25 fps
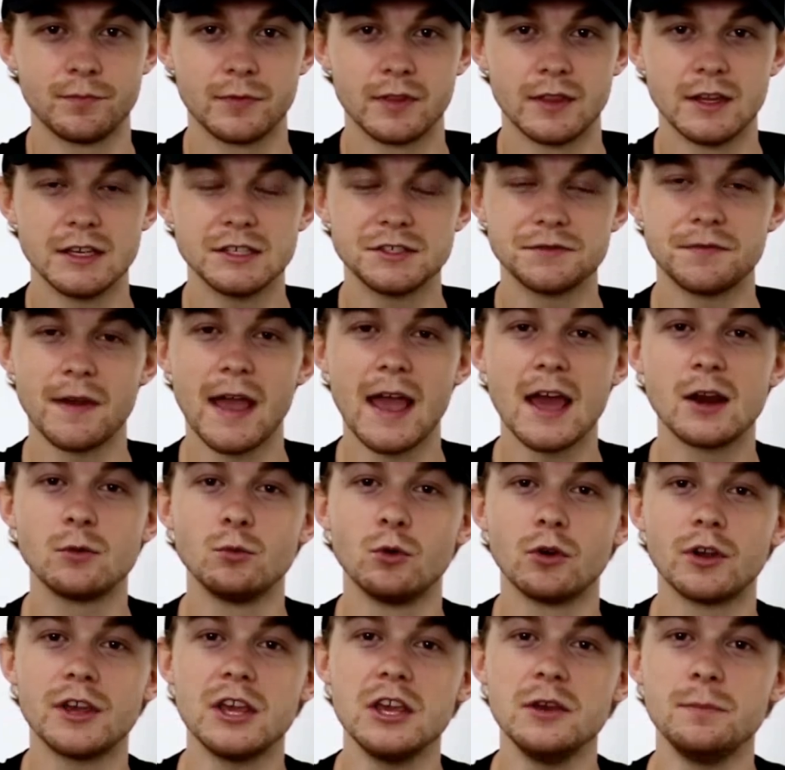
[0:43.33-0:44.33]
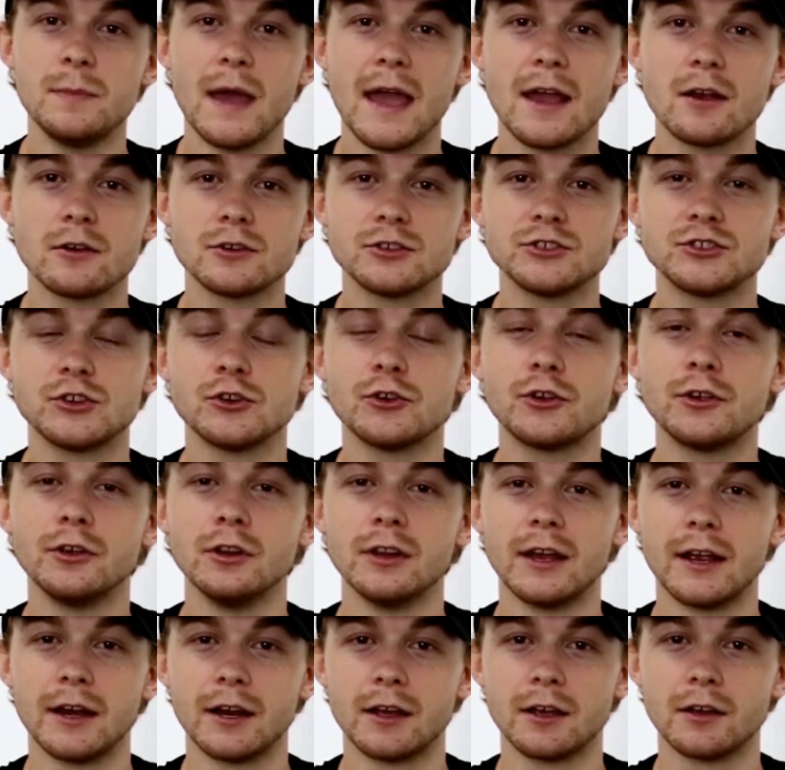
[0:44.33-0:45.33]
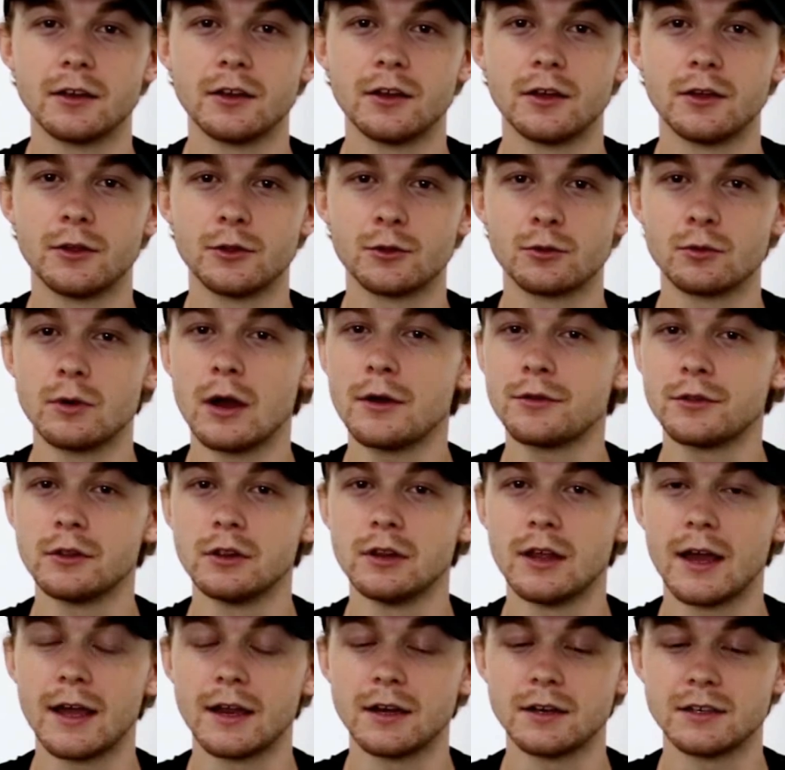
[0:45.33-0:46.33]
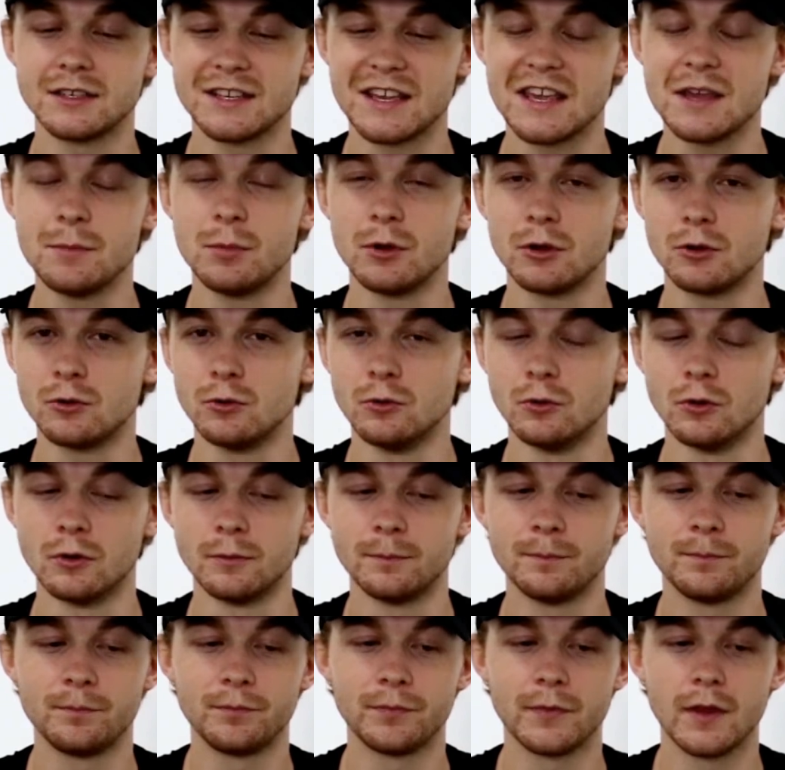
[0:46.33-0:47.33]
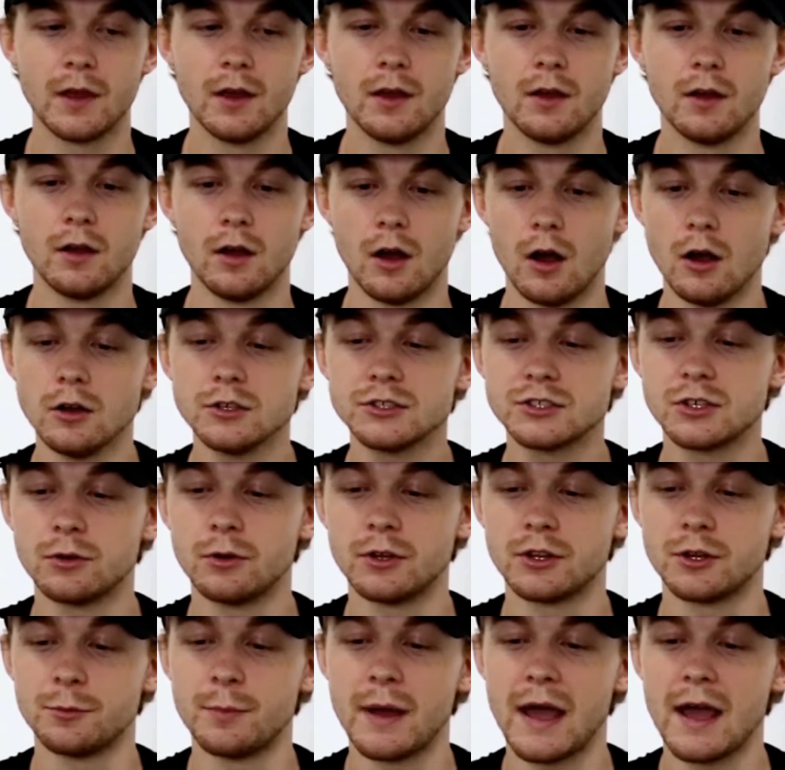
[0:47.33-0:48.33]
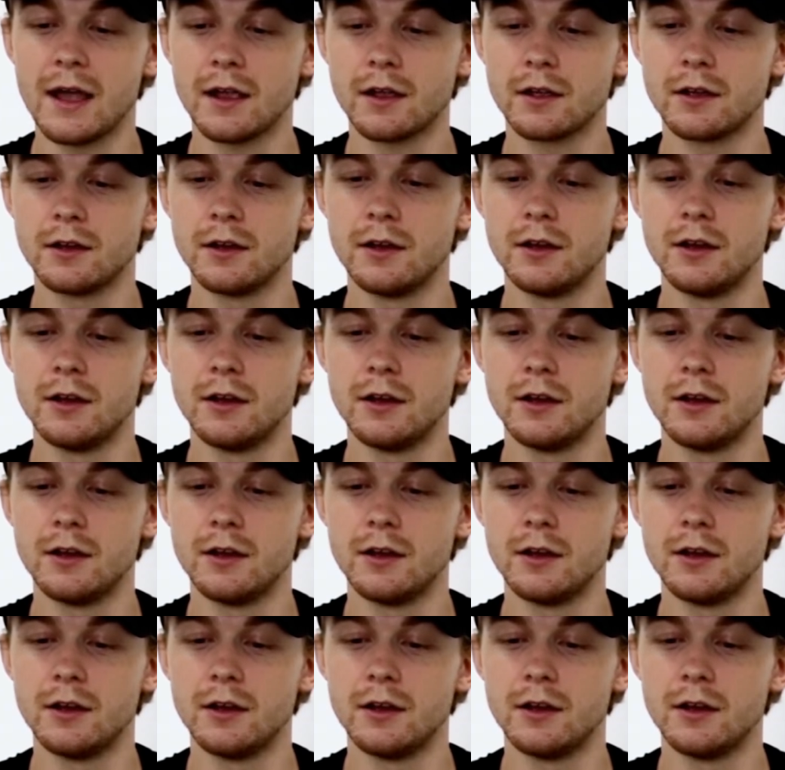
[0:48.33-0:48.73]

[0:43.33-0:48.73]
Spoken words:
This fan will keep air circulating throughout the light to keep it cool. Also on the back,